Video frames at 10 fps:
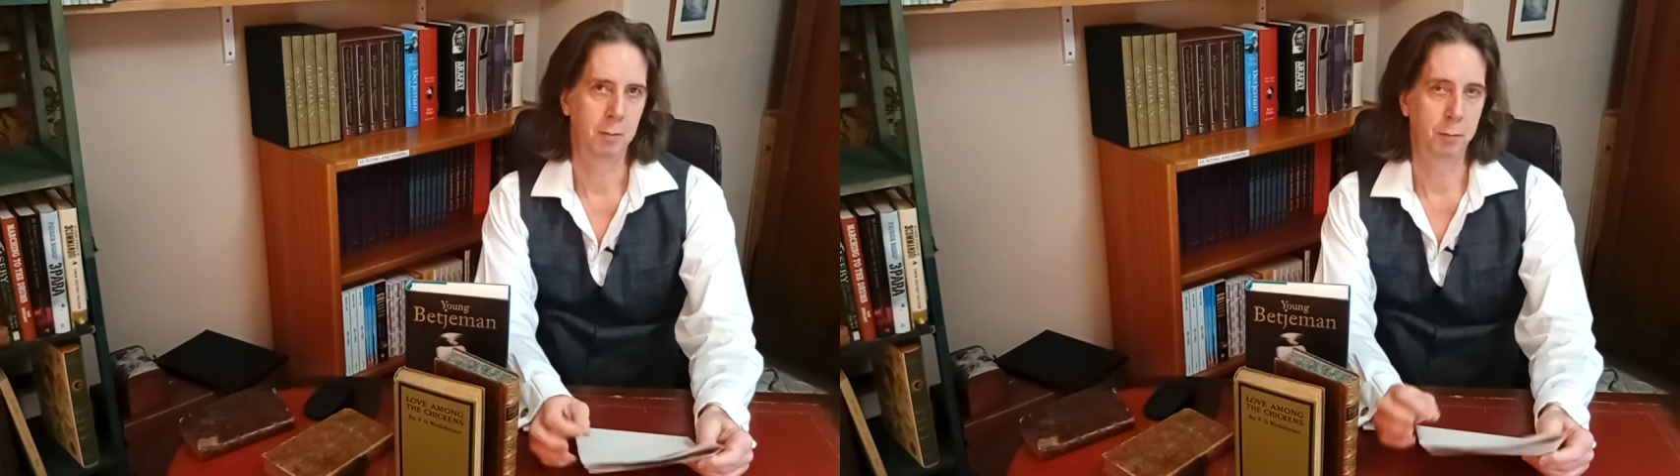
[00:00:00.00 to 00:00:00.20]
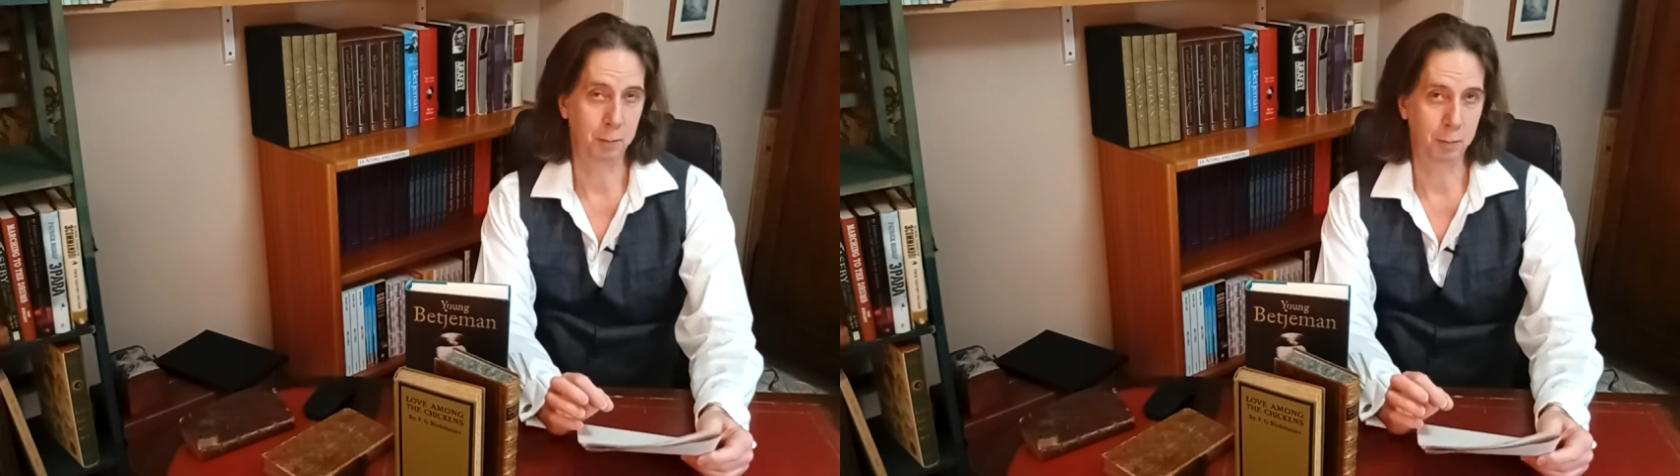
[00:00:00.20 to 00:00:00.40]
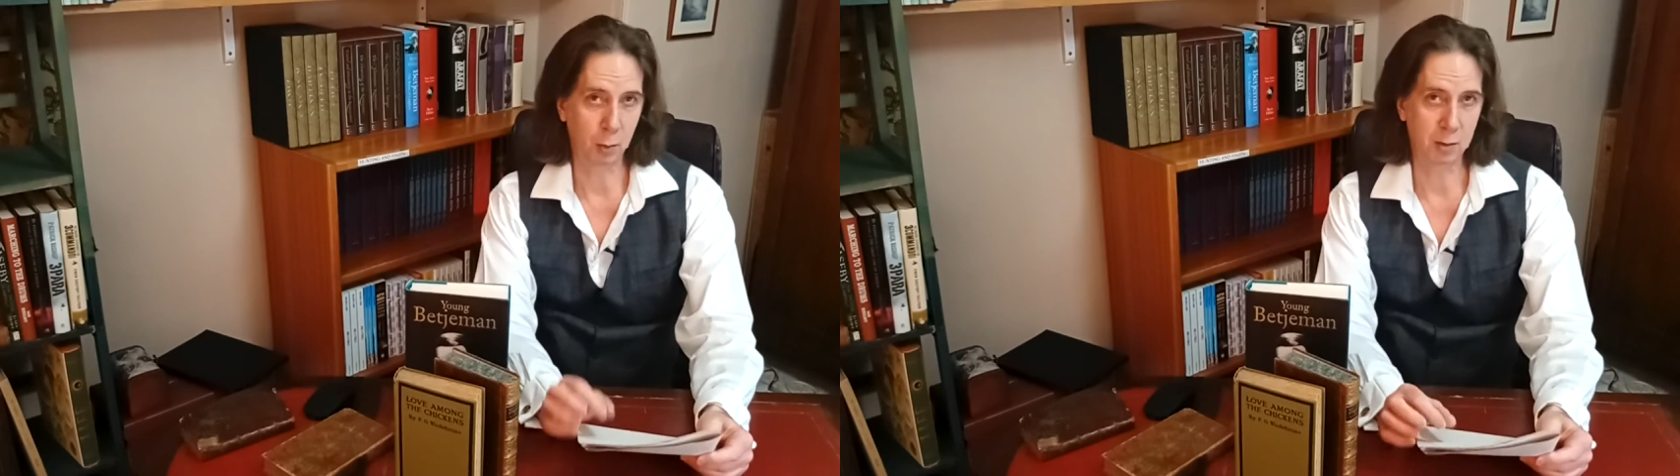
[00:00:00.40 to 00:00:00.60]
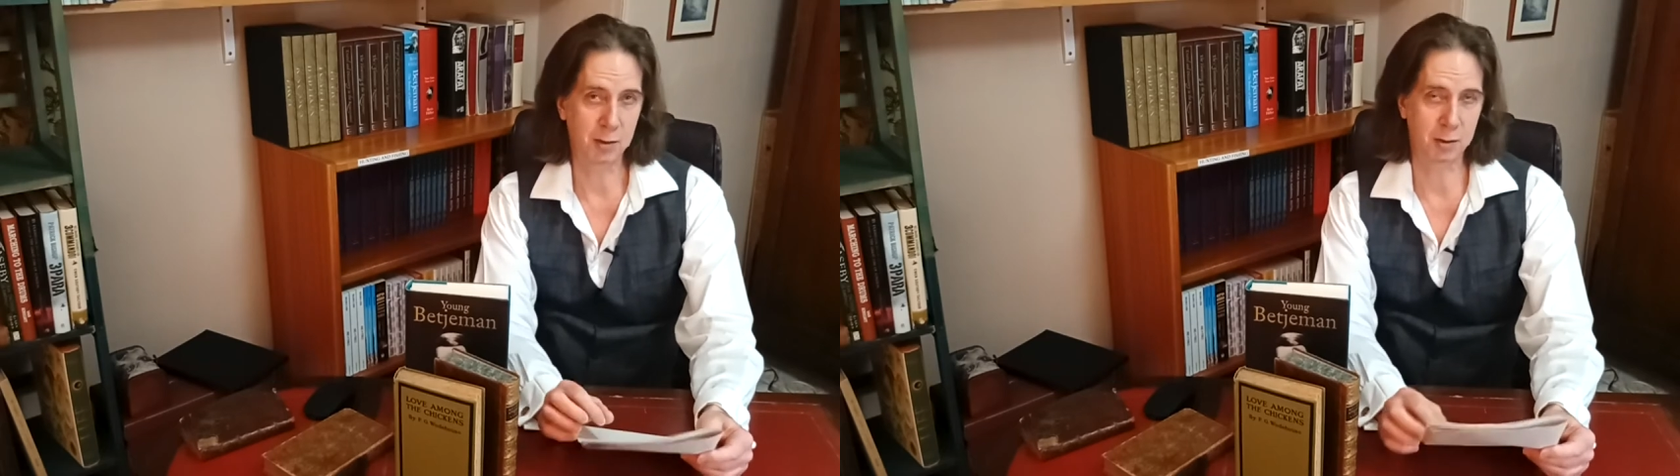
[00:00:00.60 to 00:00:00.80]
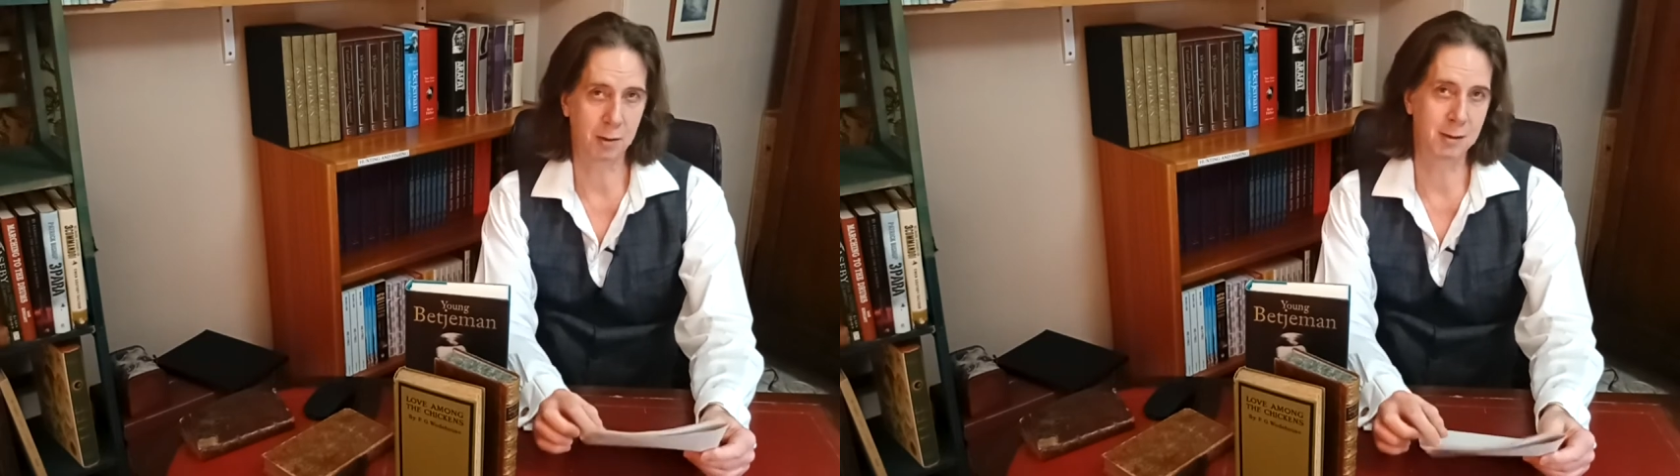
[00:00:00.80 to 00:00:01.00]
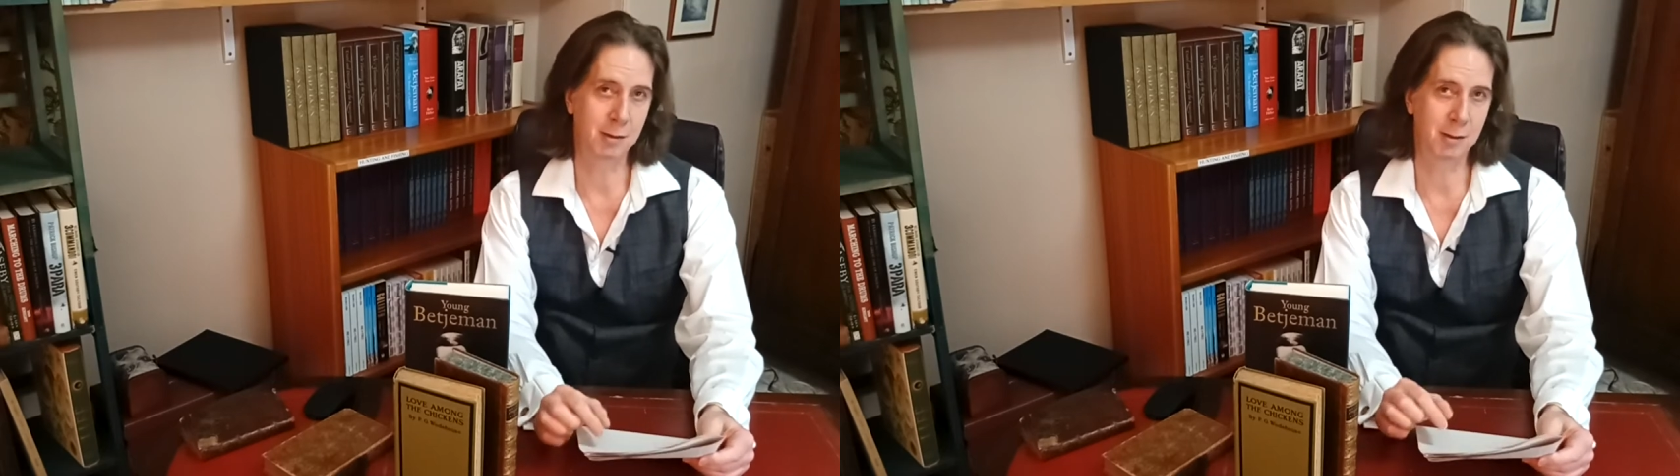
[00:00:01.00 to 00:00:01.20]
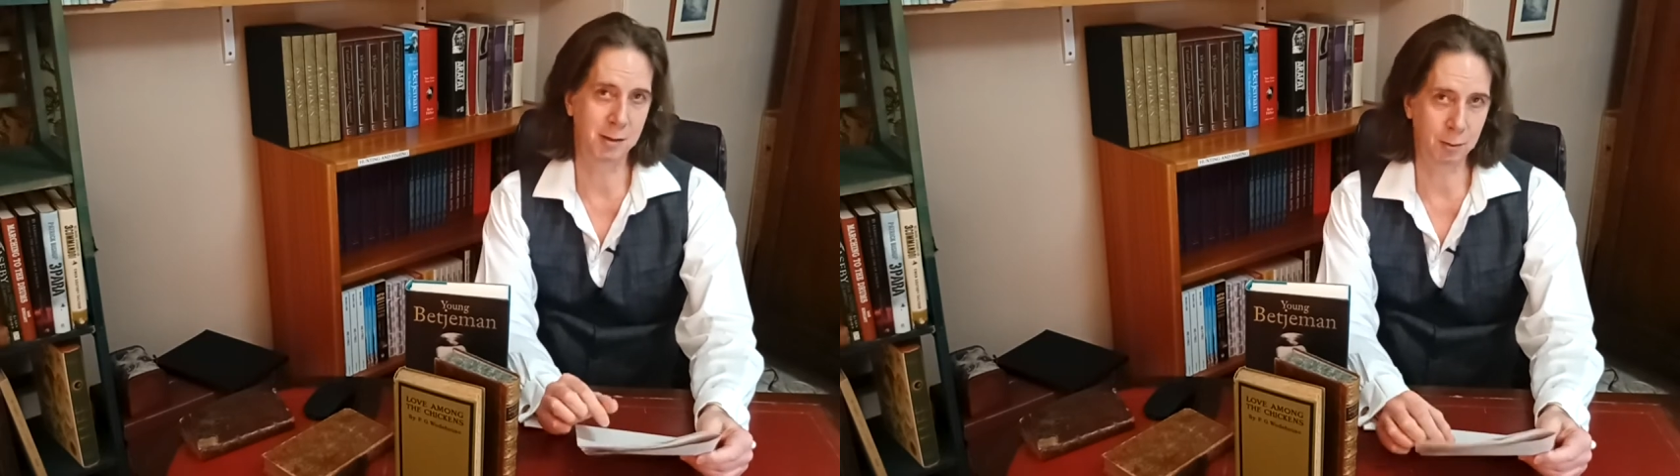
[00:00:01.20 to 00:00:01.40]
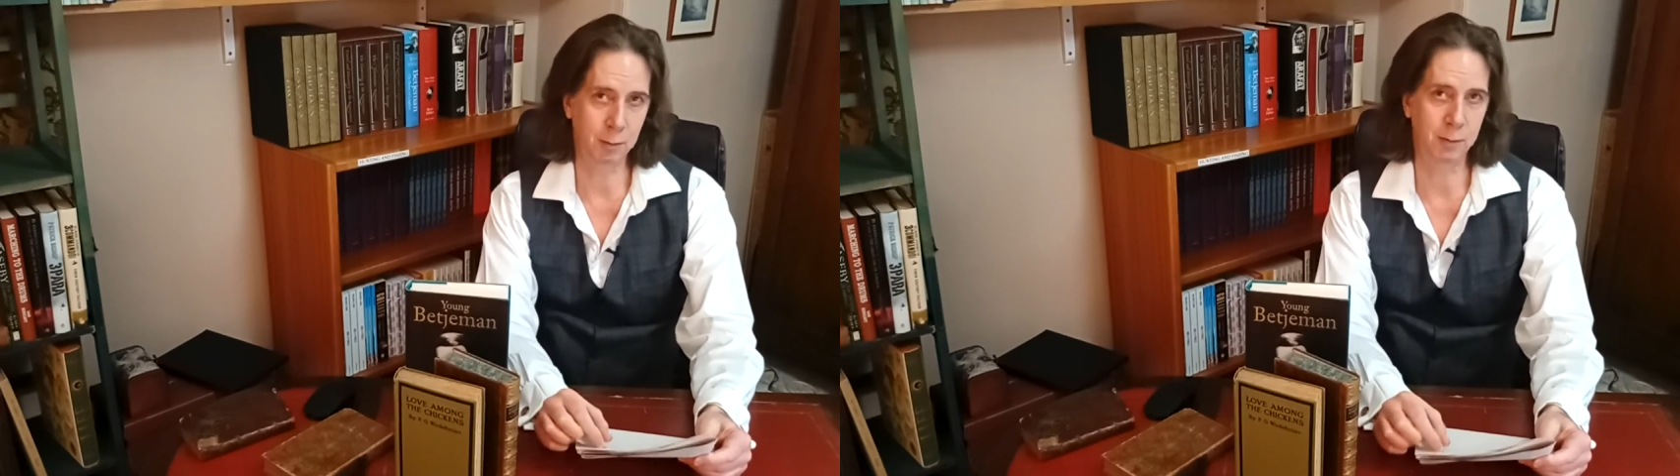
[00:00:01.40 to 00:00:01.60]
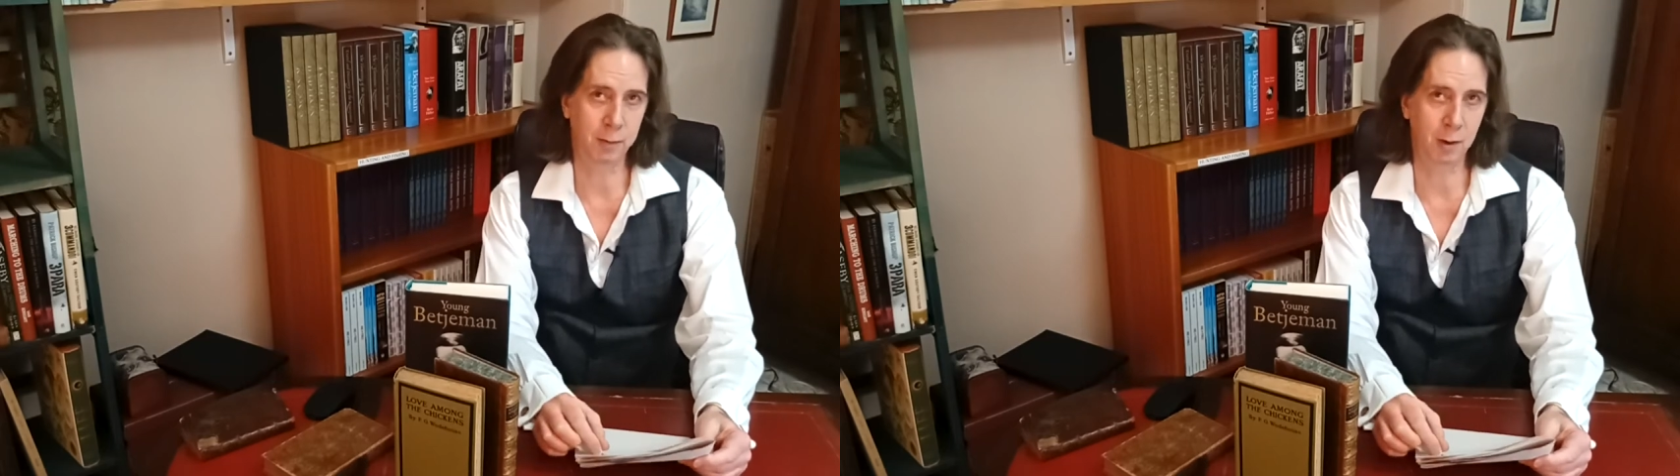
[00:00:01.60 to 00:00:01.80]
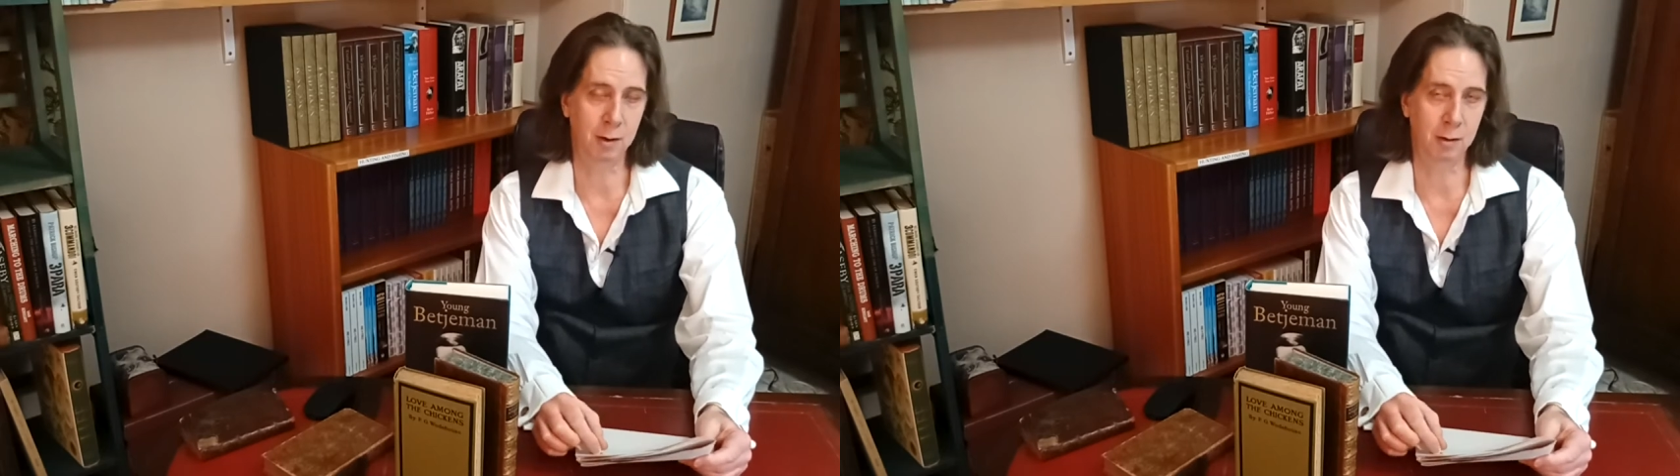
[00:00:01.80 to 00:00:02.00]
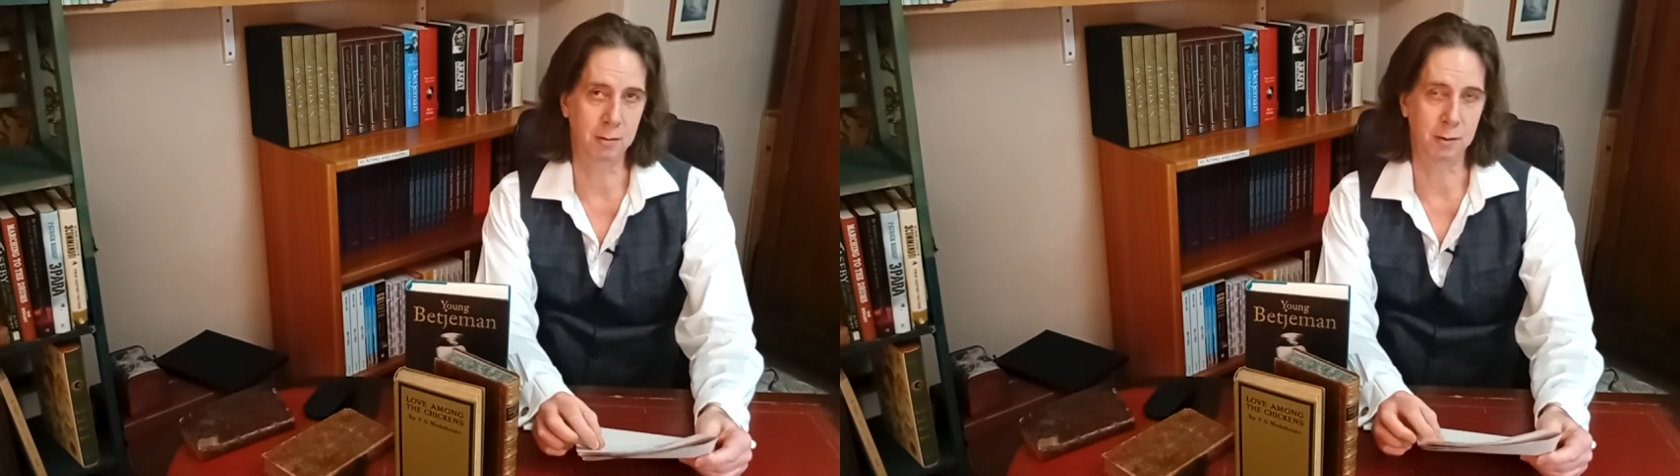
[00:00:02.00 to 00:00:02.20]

but book sizes still follow